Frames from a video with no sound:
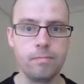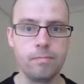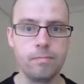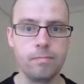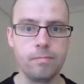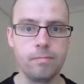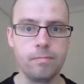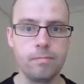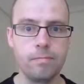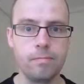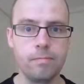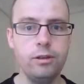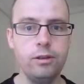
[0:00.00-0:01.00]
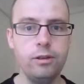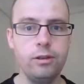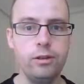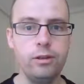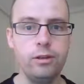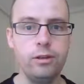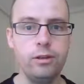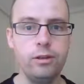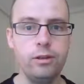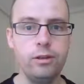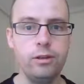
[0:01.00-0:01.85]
And the final word we're going to